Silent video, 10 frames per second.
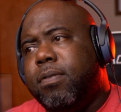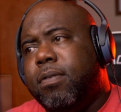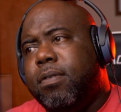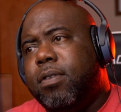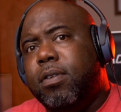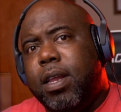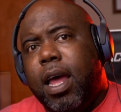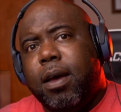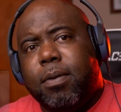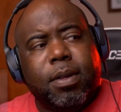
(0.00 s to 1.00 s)
till
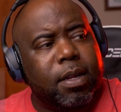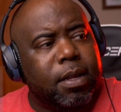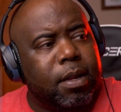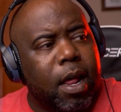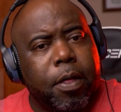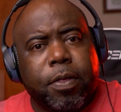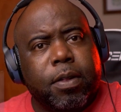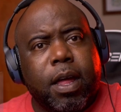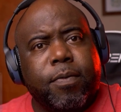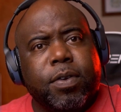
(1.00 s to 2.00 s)
now. I don't think
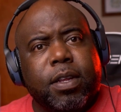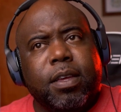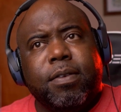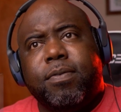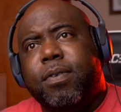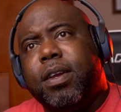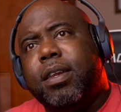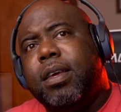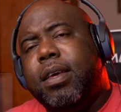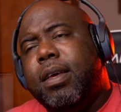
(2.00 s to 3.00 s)
we'll ever leave, right?
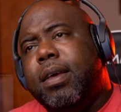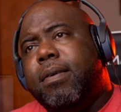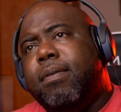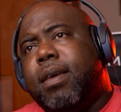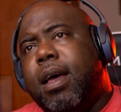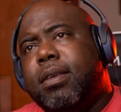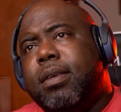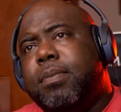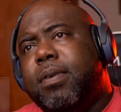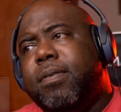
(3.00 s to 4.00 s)
The
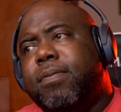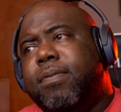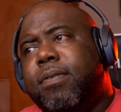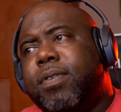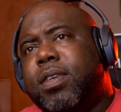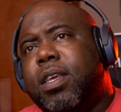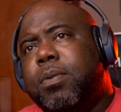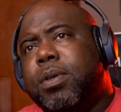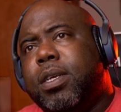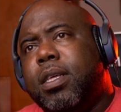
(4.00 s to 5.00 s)
concept of
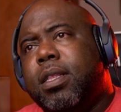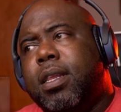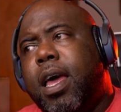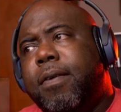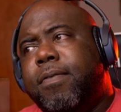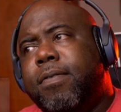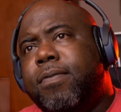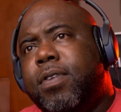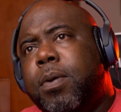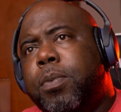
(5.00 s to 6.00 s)
extinguishing the life of
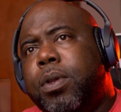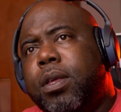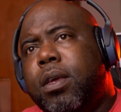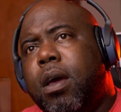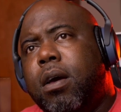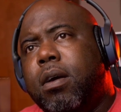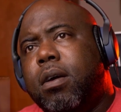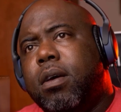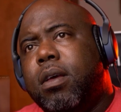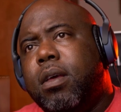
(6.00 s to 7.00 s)
someone
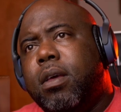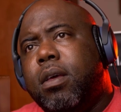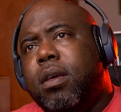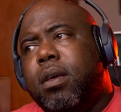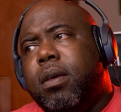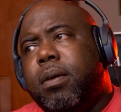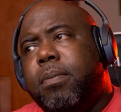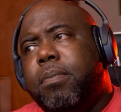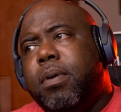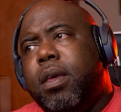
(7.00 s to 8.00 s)
young
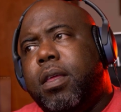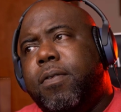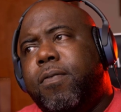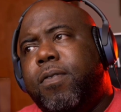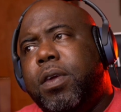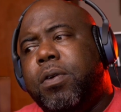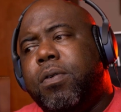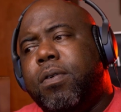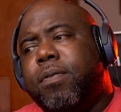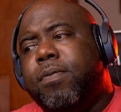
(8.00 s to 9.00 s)
in
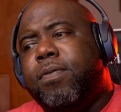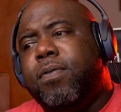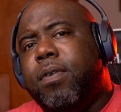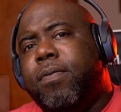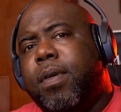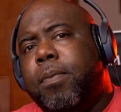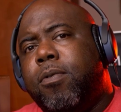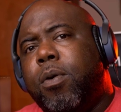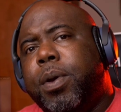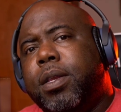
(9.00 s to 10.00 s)
fear of them
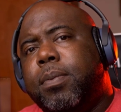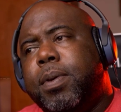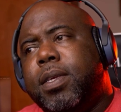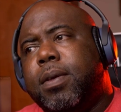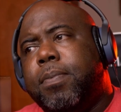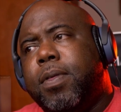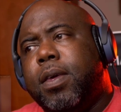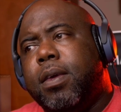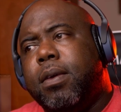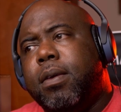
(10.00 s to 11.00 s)
growing to be
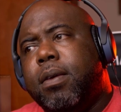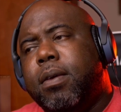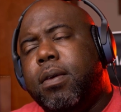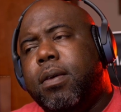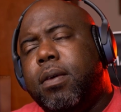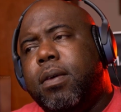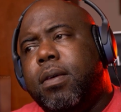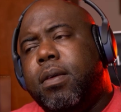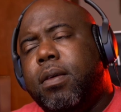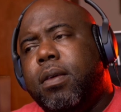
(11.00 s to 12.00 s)
something,
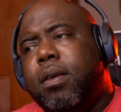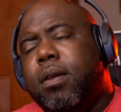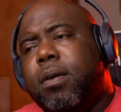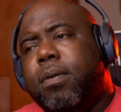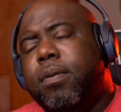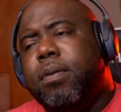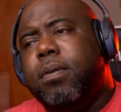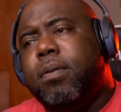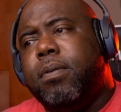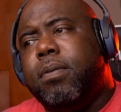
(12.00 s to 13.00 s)
you know,
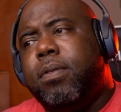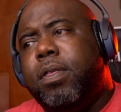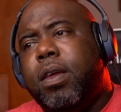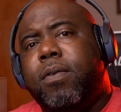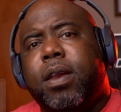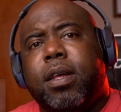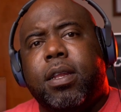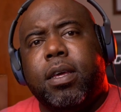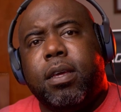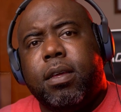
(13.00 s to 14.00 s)
theoretically,